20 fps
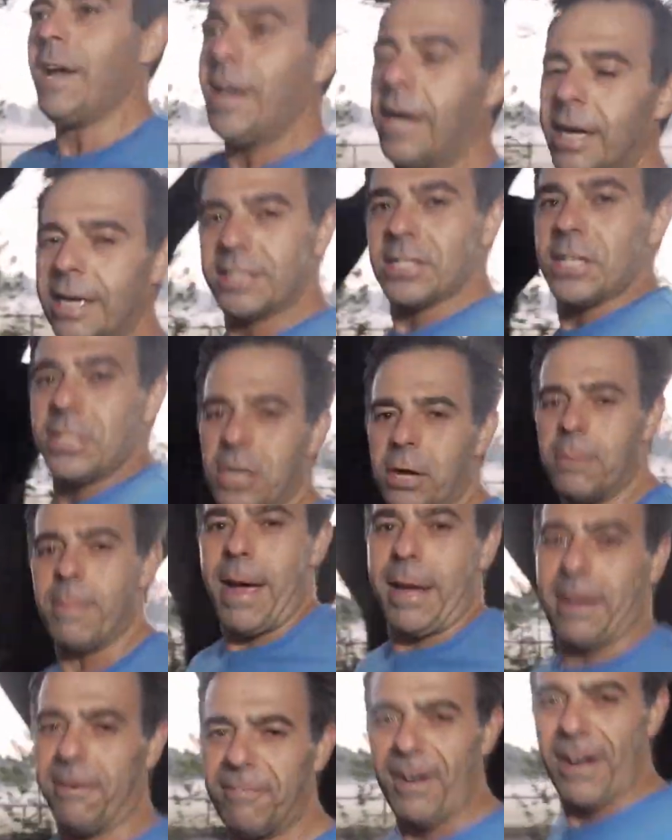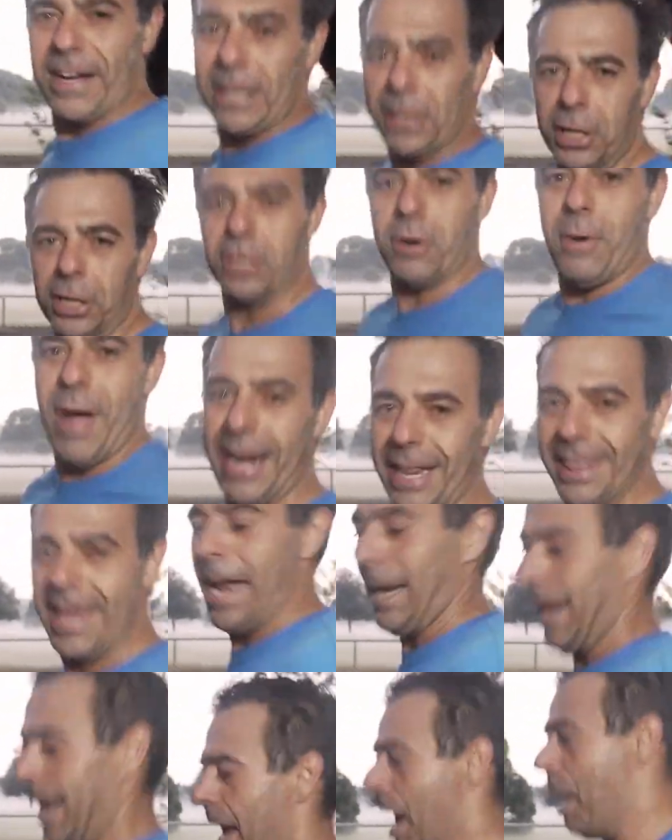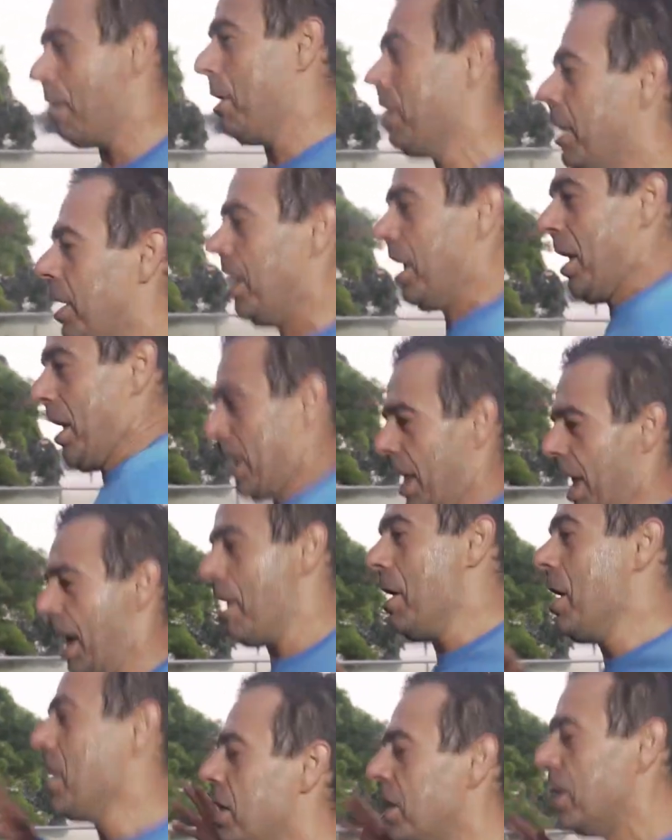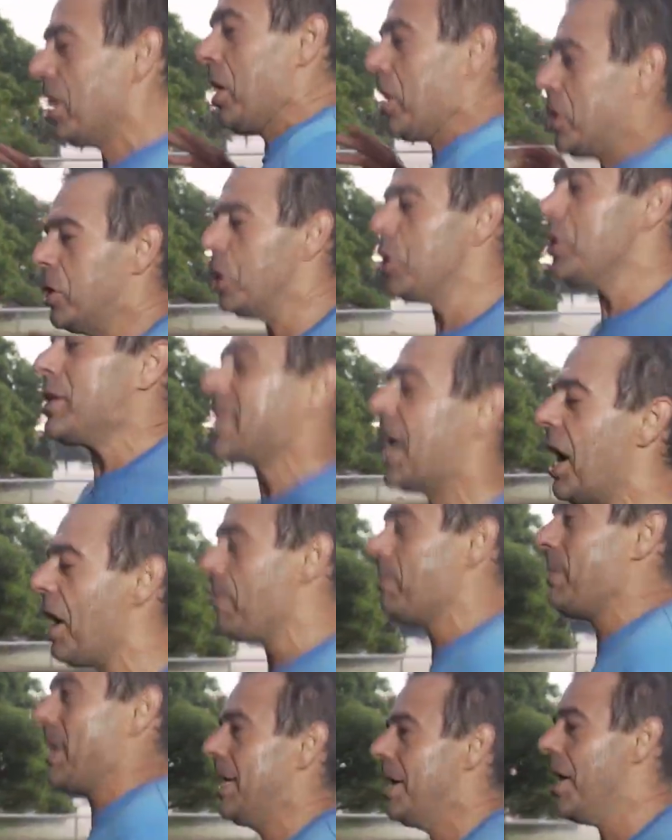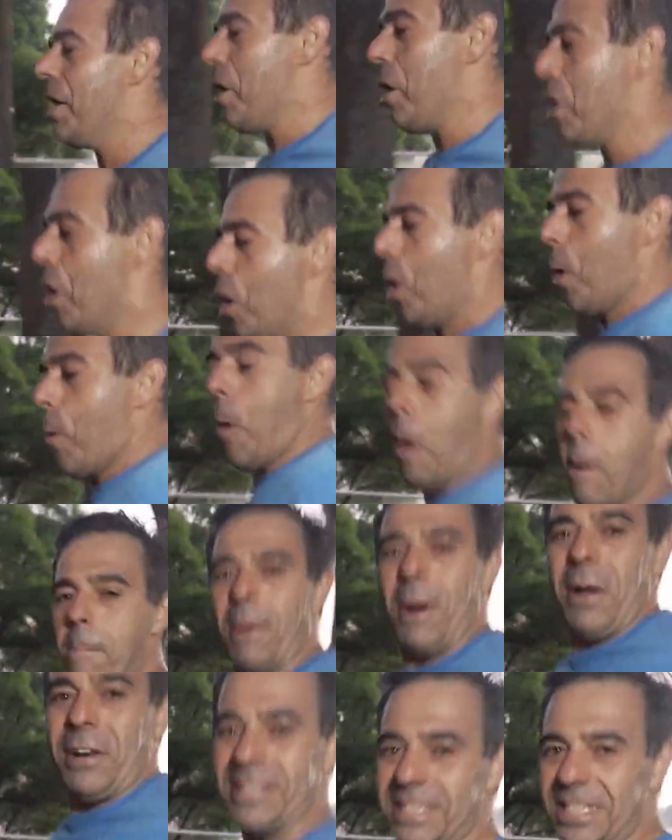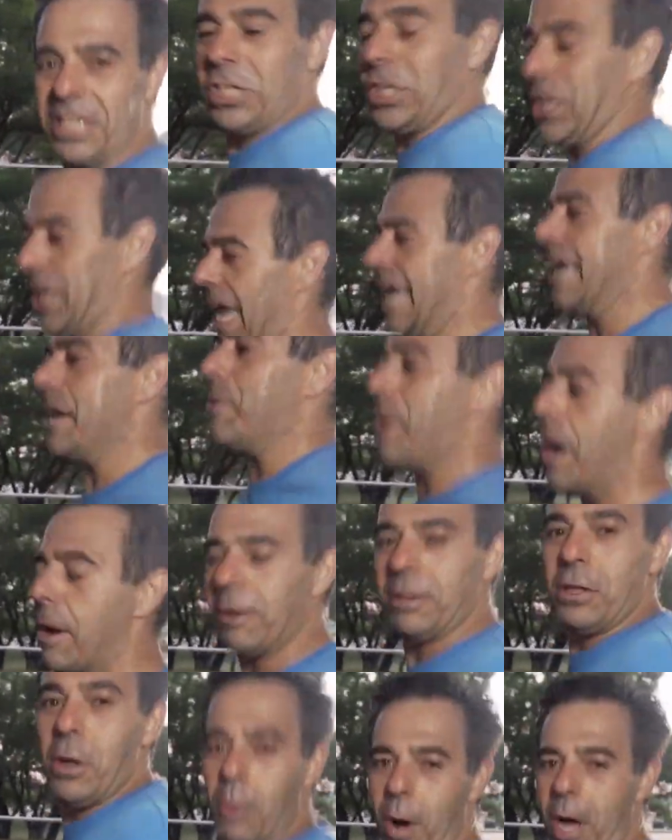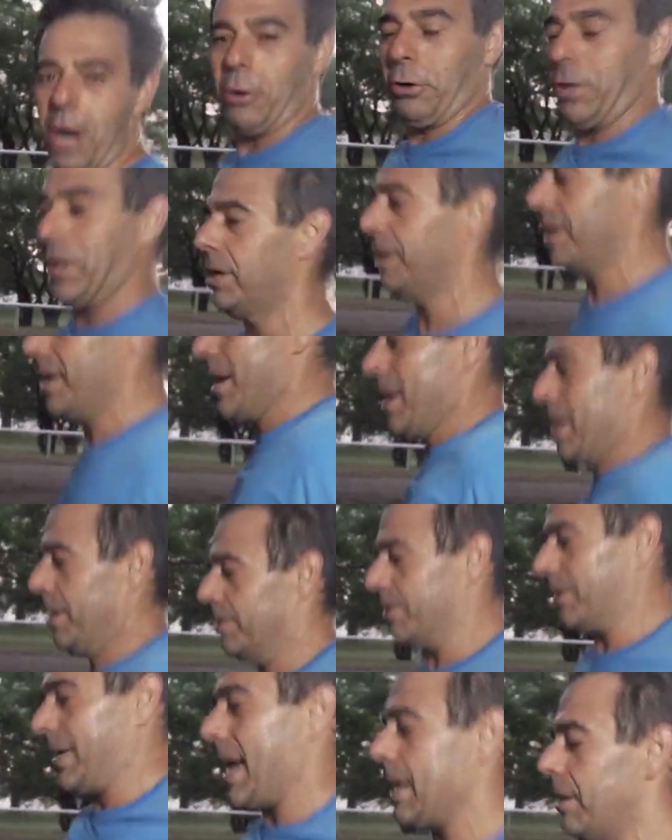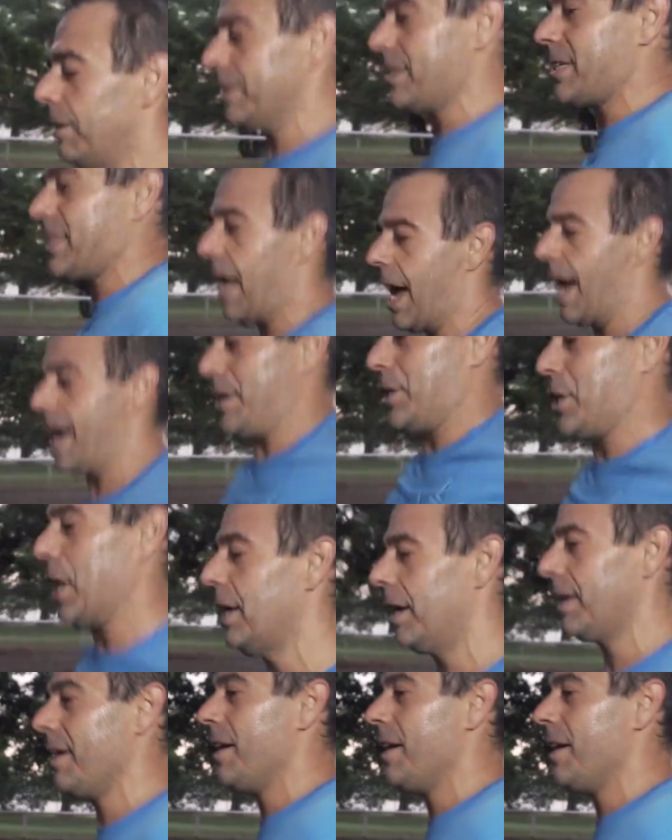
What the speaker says: he says, "You make a fucking canoe out of that now." Now, you tell me what politician anywhere in the world could get on stage